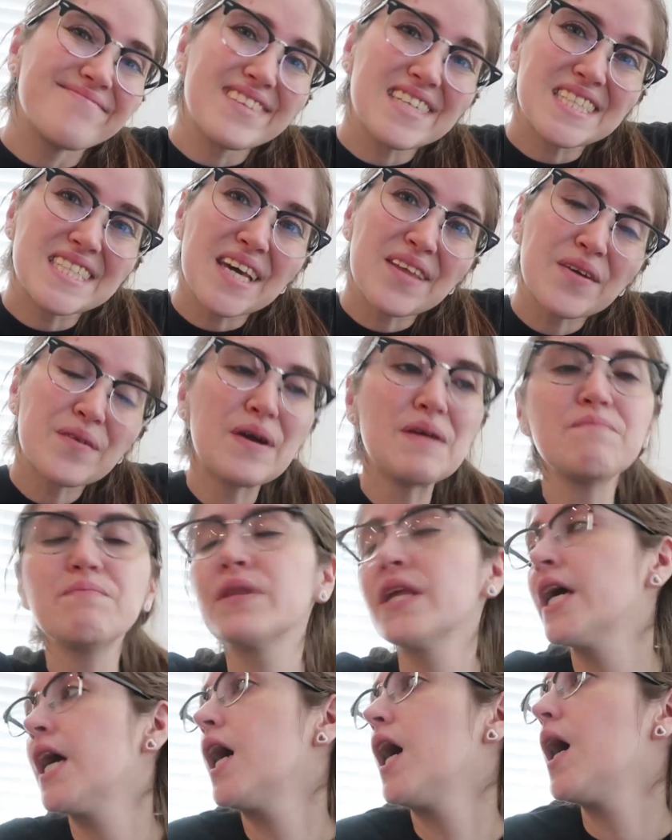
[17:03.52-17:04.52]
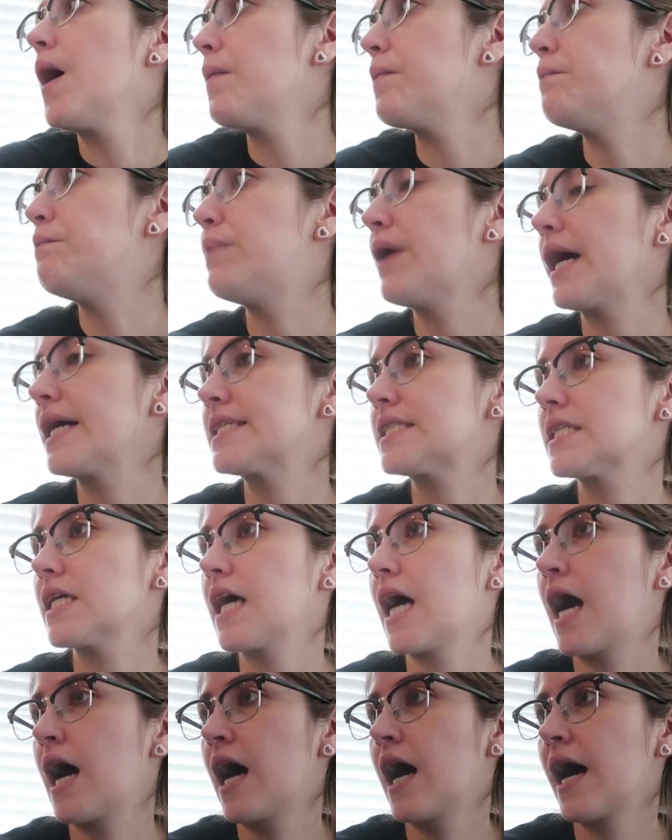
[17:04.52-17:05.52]
here's the other one. But
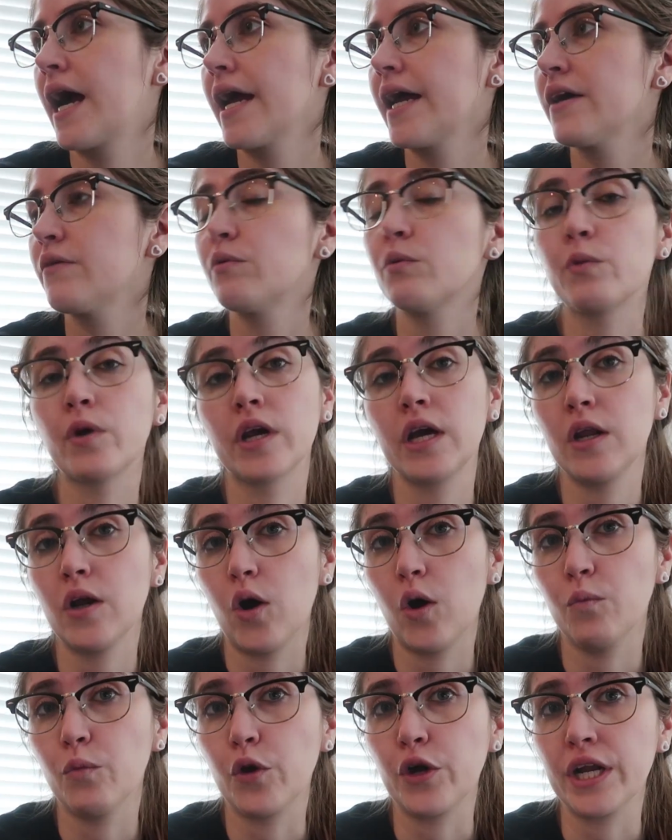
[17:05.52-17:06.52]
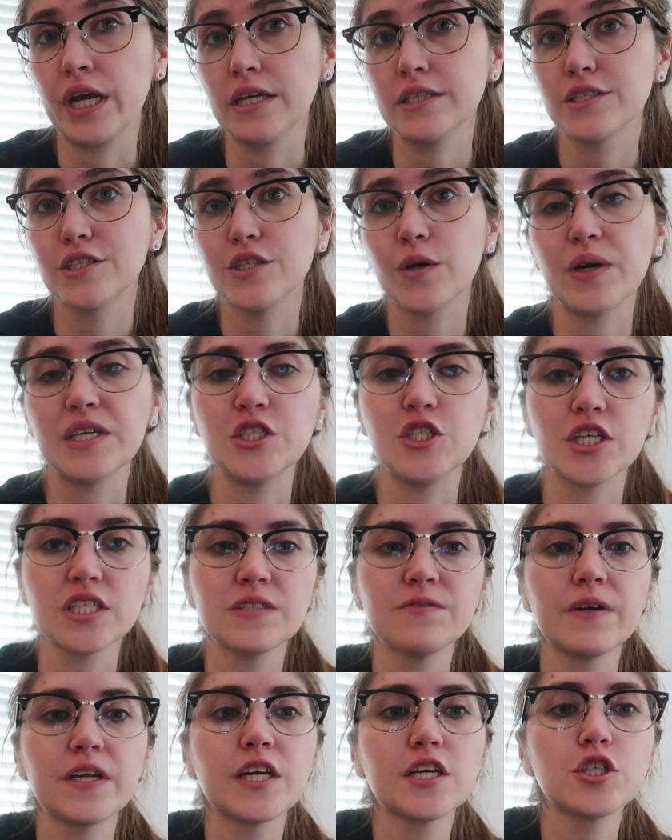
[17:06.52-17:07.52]
I have been working all morning, so I
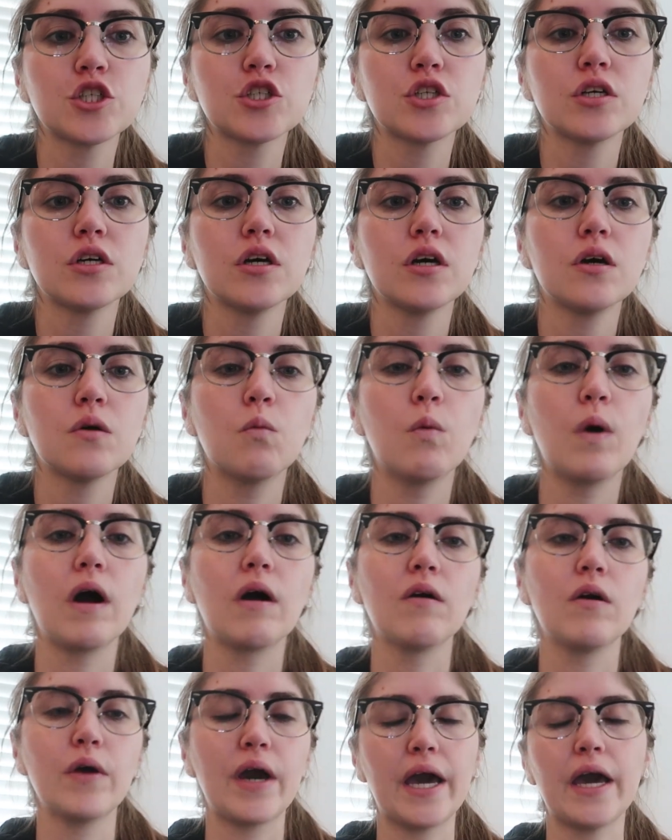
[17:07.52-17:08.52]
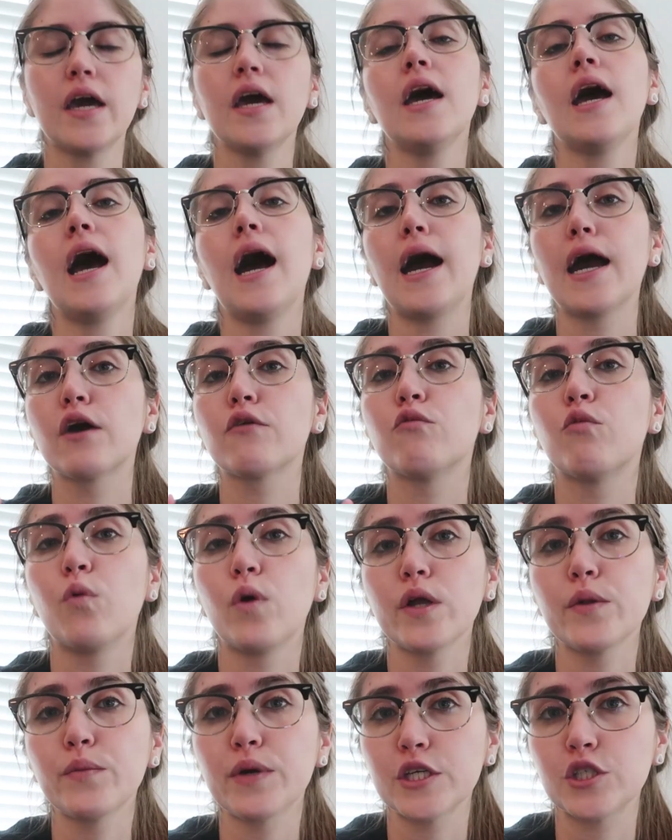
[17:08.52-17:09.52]
just finished, well, okay. I have
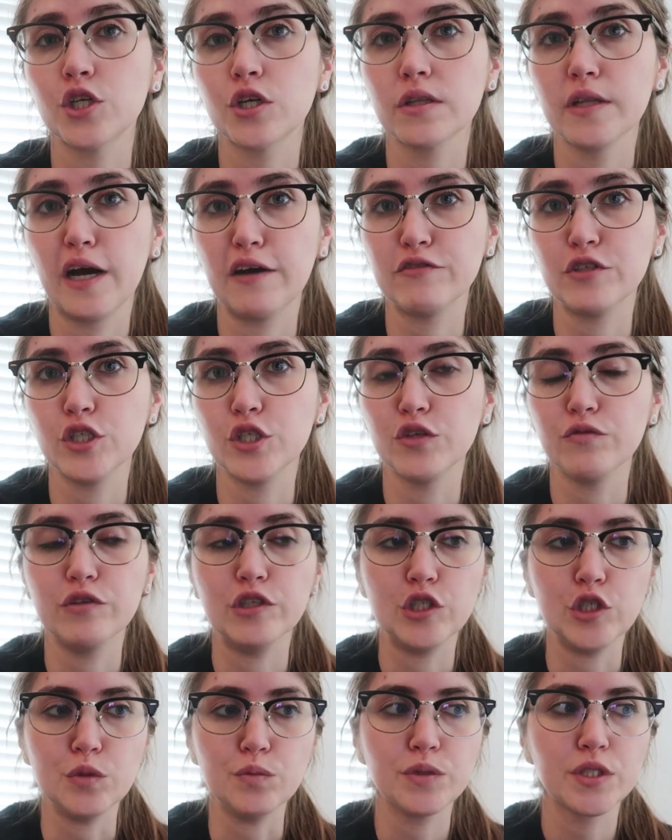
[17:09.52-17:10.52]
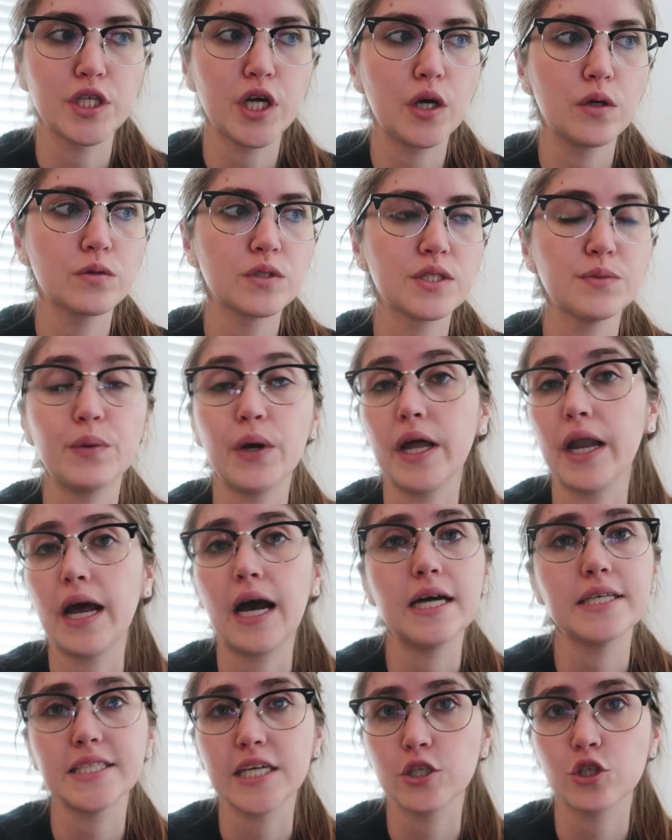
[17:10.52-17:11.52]
one picture left to do of the tombstones, but
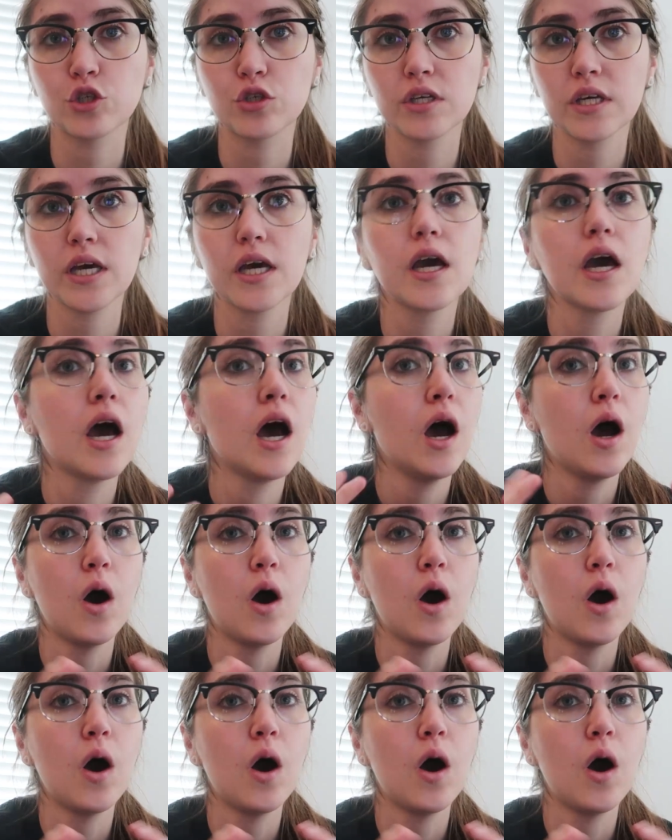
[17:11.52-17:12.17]
essentially